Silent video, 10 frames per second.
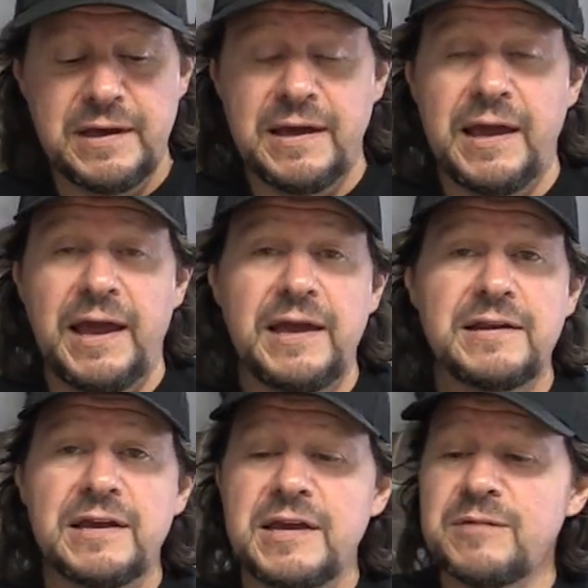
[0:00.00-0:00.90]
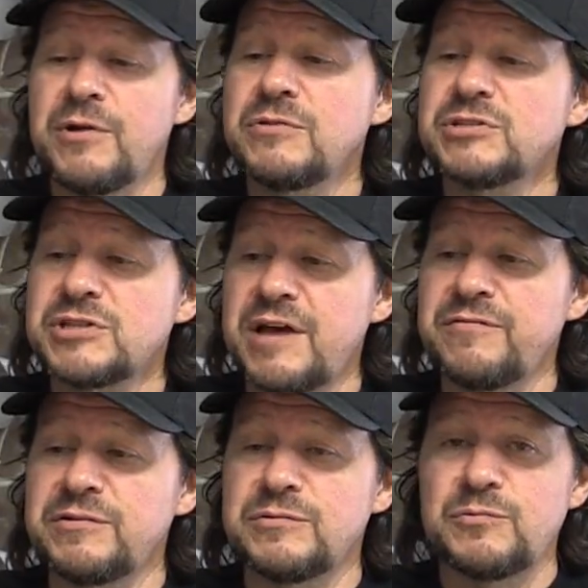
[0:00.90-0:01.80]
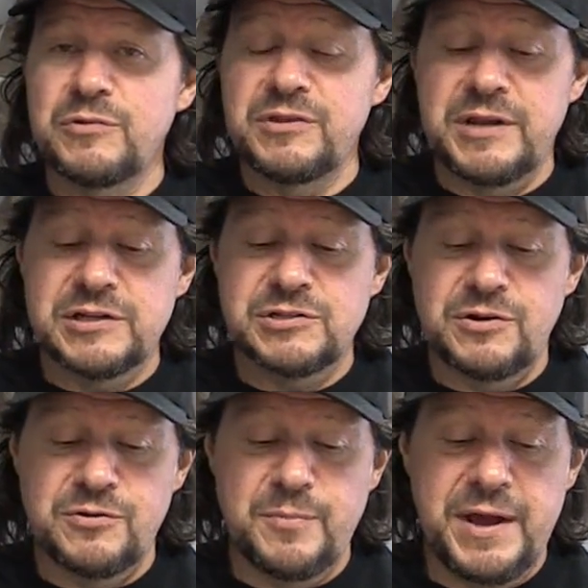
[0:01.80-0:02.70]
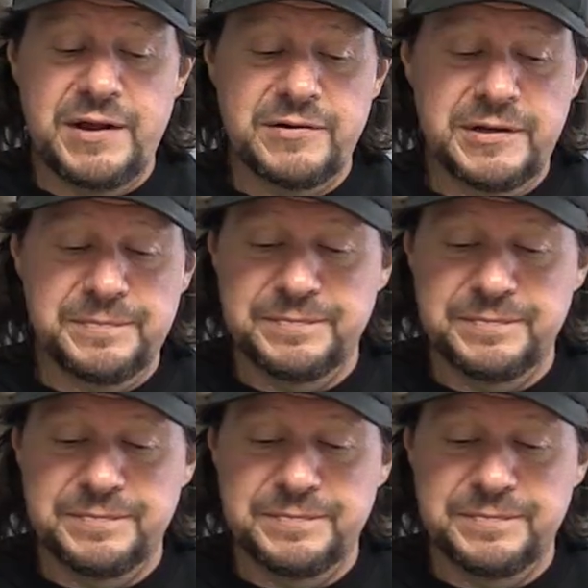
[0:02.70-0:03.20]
and a Hero 7 with an external battery.